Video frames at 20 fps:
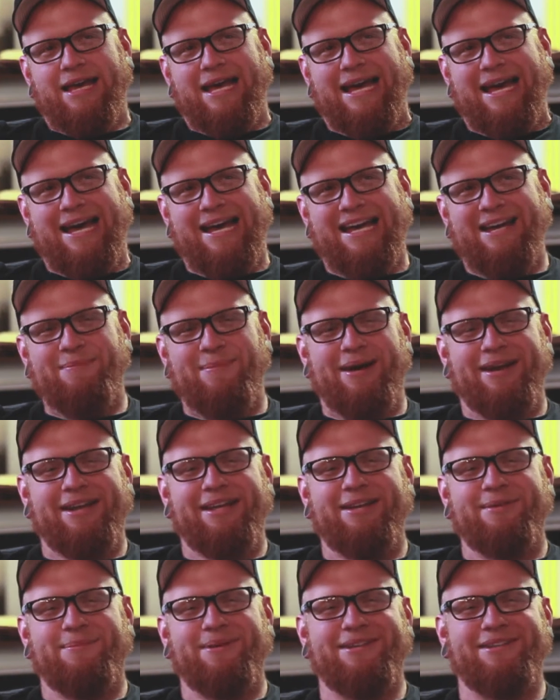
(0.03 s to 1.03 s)
Hi, my
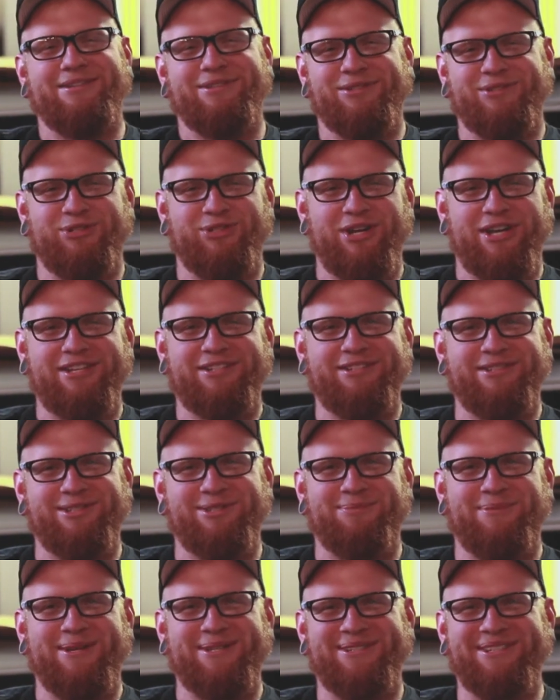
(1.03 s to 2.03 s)
name is Jason
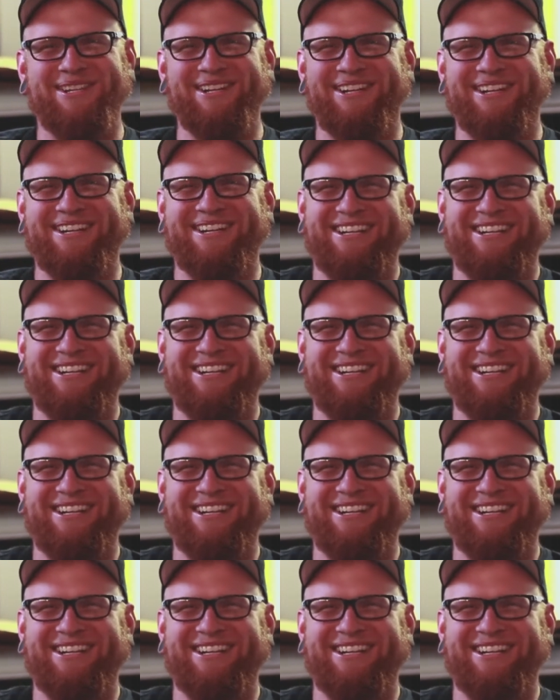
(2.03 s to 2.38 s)
Spencer.